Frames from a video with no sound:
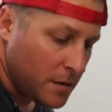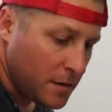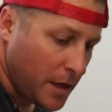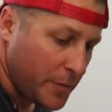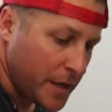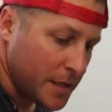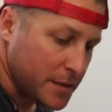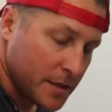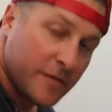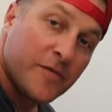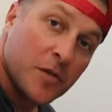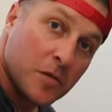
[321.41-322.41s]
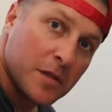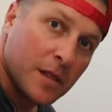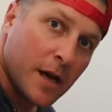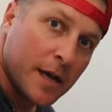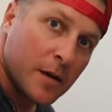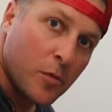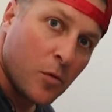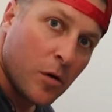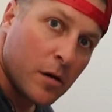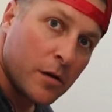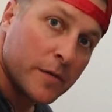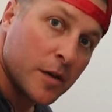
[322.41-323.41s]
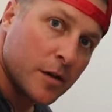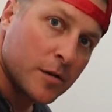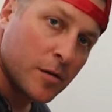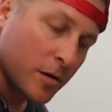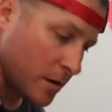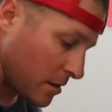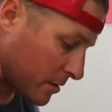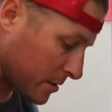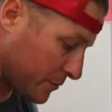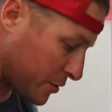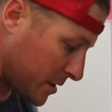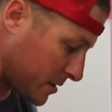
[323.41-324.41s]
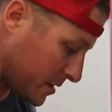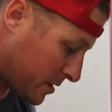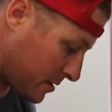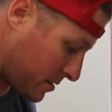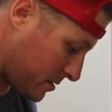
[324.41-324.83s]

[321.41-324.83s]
that means it's filled the line up with water and then you can turn it on completely.